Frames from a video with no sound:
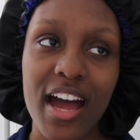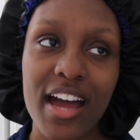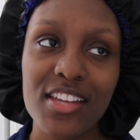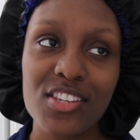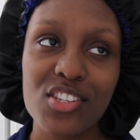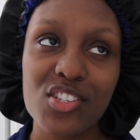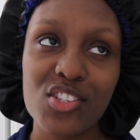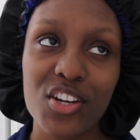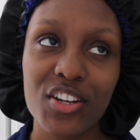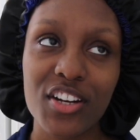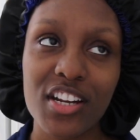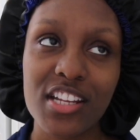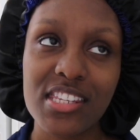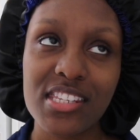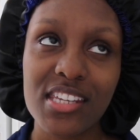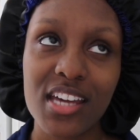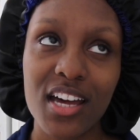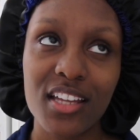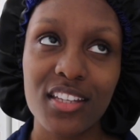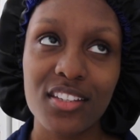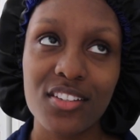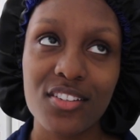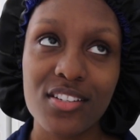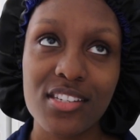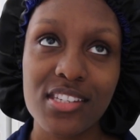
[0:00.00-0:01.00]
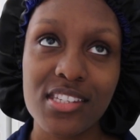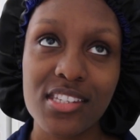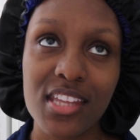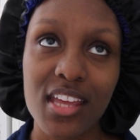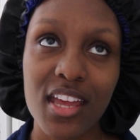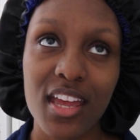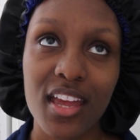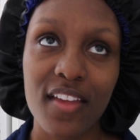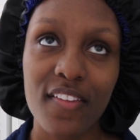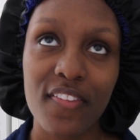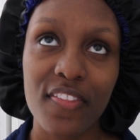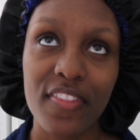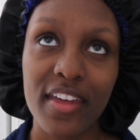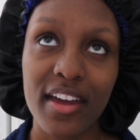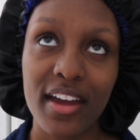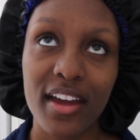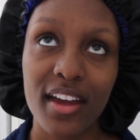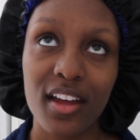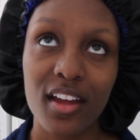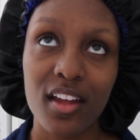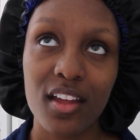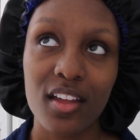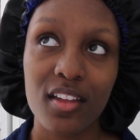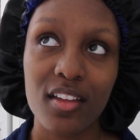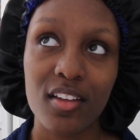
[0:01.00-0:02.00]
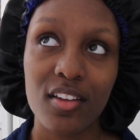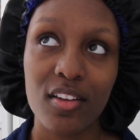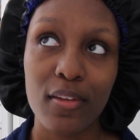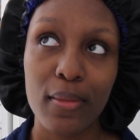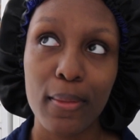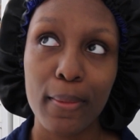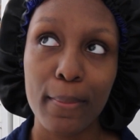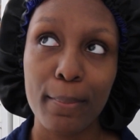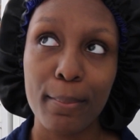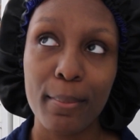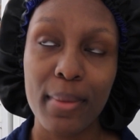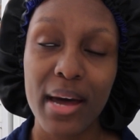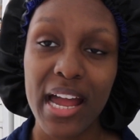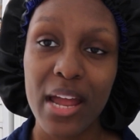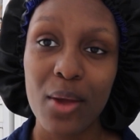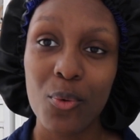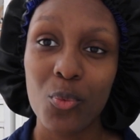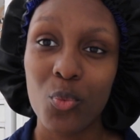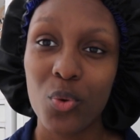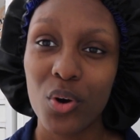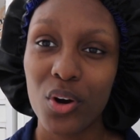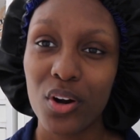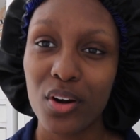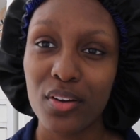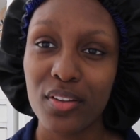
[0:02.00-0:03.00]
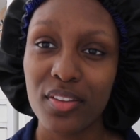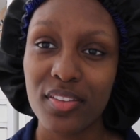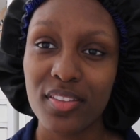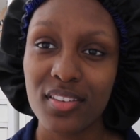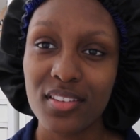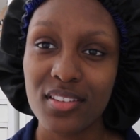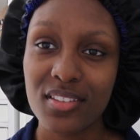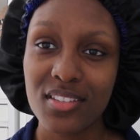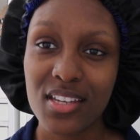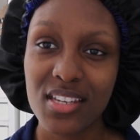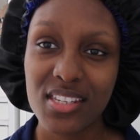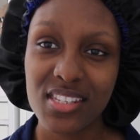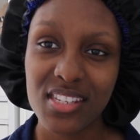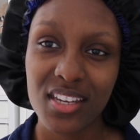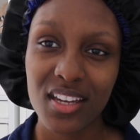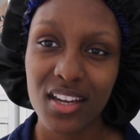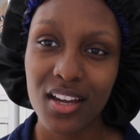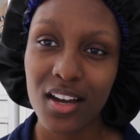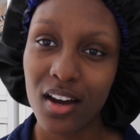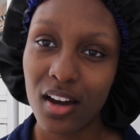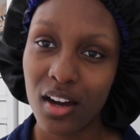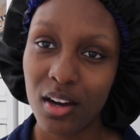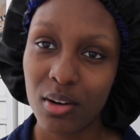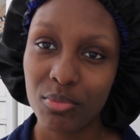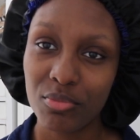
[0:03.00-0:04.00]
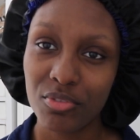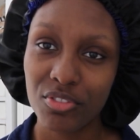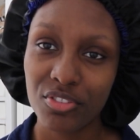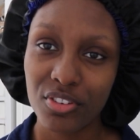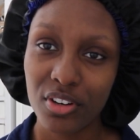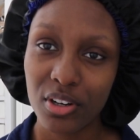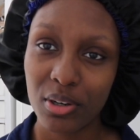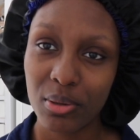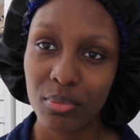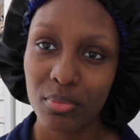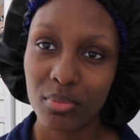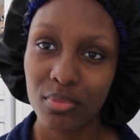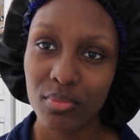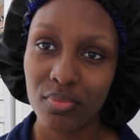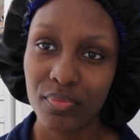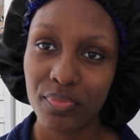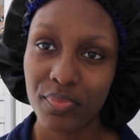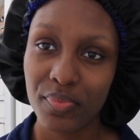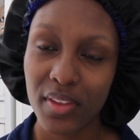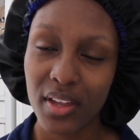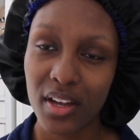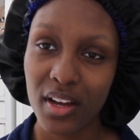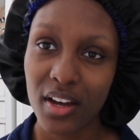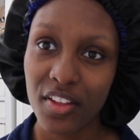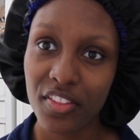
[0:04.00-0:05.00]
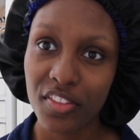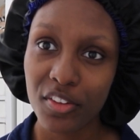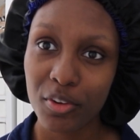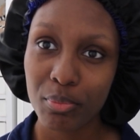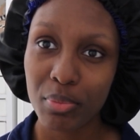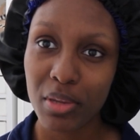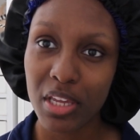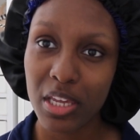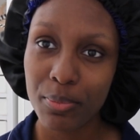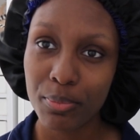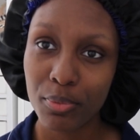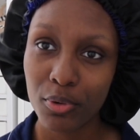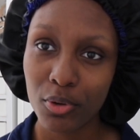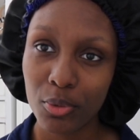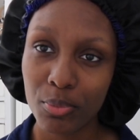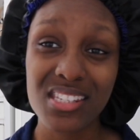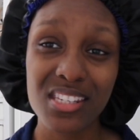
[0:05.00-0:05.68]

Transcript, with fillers: I started to understand that my worth doesn't come from other people.